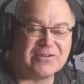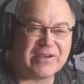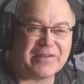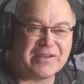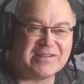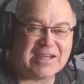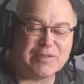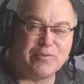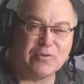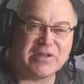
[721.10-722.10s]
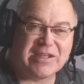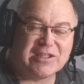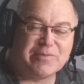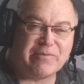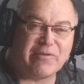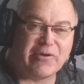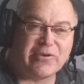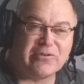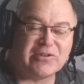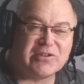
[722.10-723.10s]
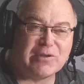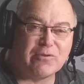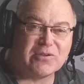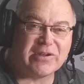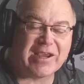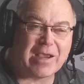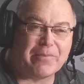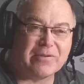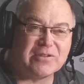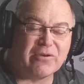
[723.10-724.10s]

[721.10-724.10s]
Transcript: So yeah, this export test has been very good to see what's going to happen.